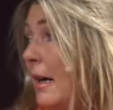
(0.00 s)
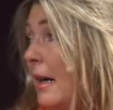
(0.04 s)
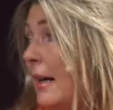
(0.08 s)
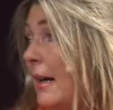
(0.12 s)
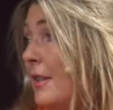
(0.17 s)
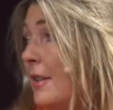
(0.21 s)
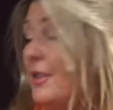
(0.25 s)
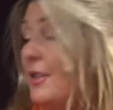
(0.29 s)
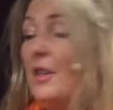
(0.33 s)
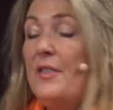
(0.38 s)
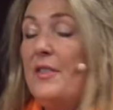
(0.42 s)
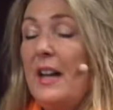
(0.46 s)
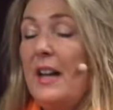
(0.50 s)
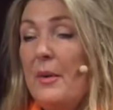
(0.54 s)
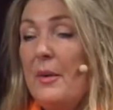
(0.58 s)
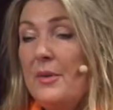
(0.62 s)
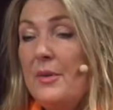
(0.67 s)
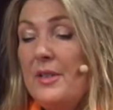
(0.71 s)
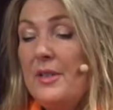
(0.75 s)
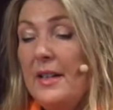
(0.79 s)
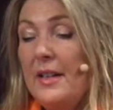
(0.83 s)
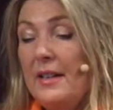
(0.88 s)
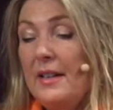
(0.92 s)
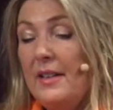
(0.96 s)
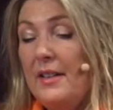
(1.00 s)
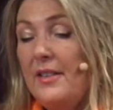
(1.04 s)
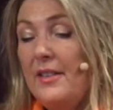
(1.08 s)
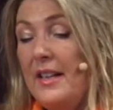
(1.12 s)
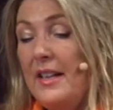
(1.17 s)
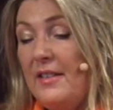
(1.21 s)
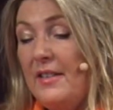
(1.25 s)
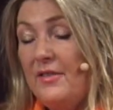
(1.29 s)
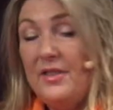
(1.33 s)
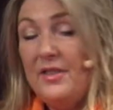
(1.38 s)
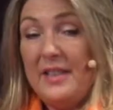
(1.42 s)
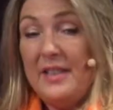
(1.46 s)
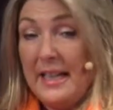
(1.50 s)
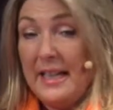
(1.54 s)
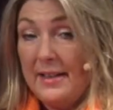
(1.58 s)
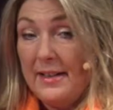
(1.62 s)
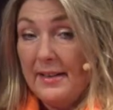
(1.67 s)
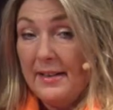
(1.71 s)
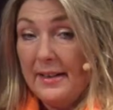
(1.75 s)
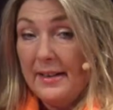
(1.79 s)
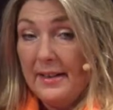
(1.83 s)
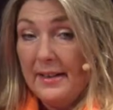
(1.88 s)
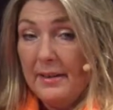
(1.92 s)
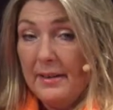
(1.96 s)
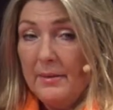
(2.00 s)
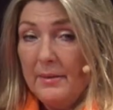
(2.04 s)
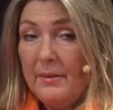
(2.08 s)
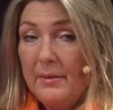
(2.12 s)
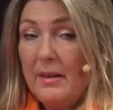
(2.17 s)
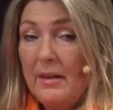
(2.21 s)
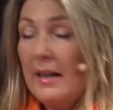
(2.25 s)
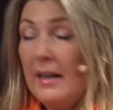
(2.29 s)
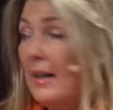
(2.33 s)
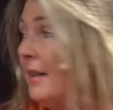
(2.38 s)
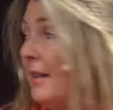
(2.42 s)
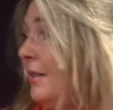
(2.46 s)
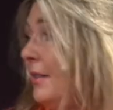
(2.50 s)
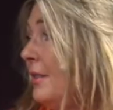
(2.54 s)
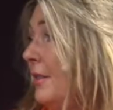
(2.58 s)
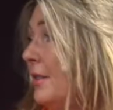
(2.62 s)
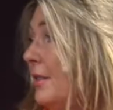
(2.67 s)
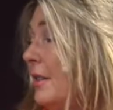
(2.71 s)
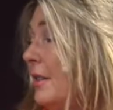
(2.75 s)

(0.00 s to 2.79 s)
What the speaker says: So that was then, and they've stayed there, and